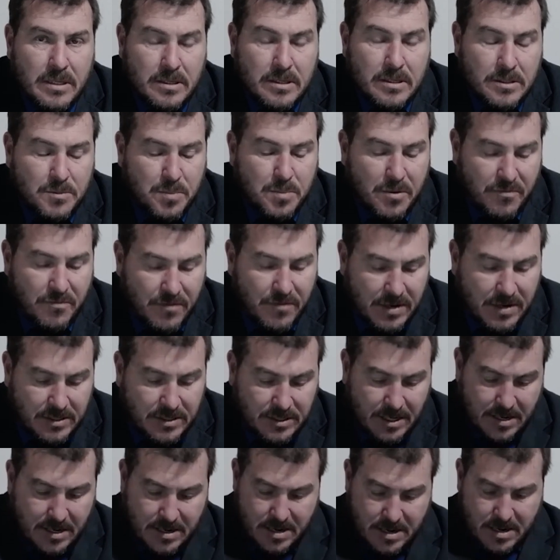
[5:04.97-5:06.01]
And this
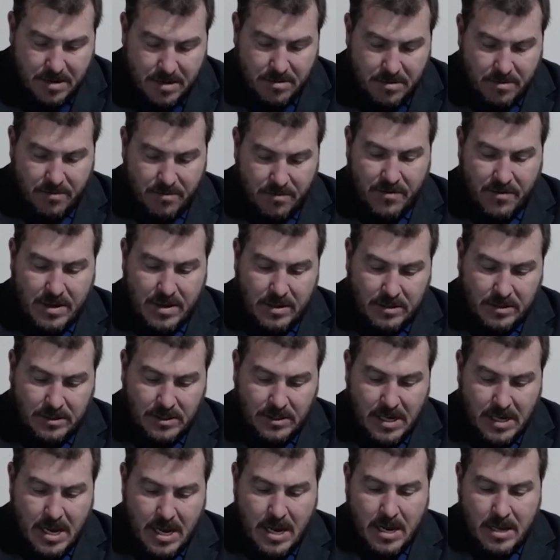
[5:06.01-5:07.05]
professor
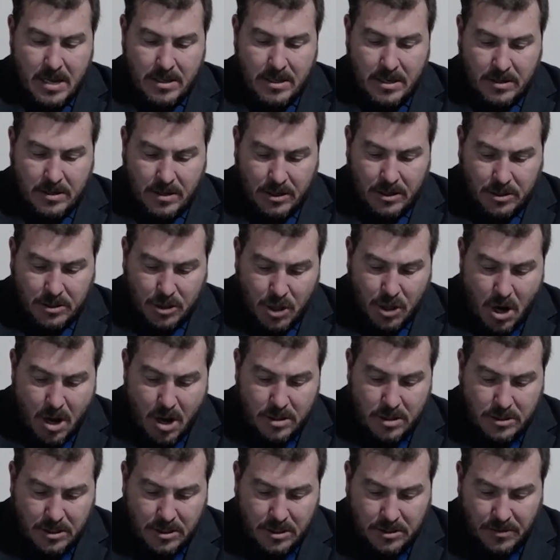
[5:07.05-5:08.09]
reveals that the
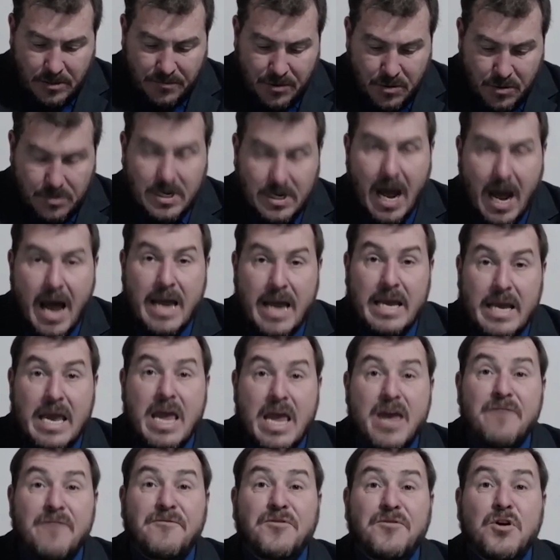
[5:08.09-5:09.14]
chances of you dying
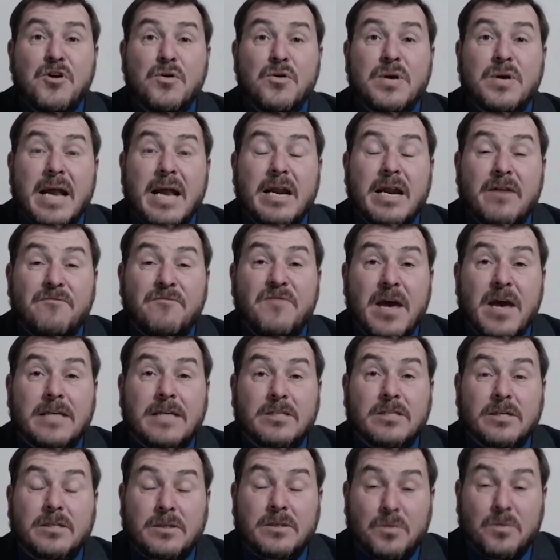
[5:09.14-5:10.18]
if you get
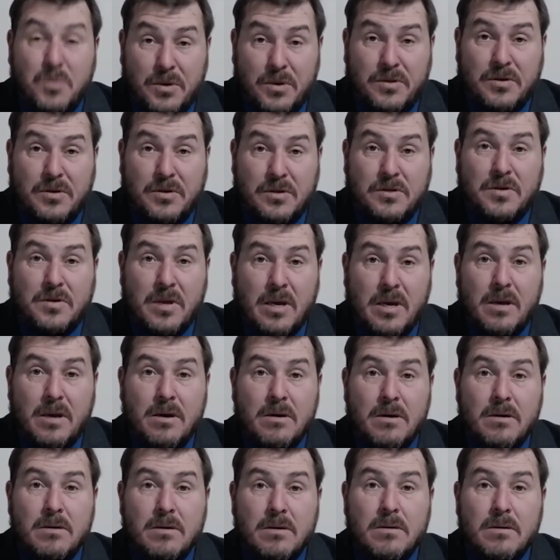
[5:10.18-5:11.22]
infected with this thing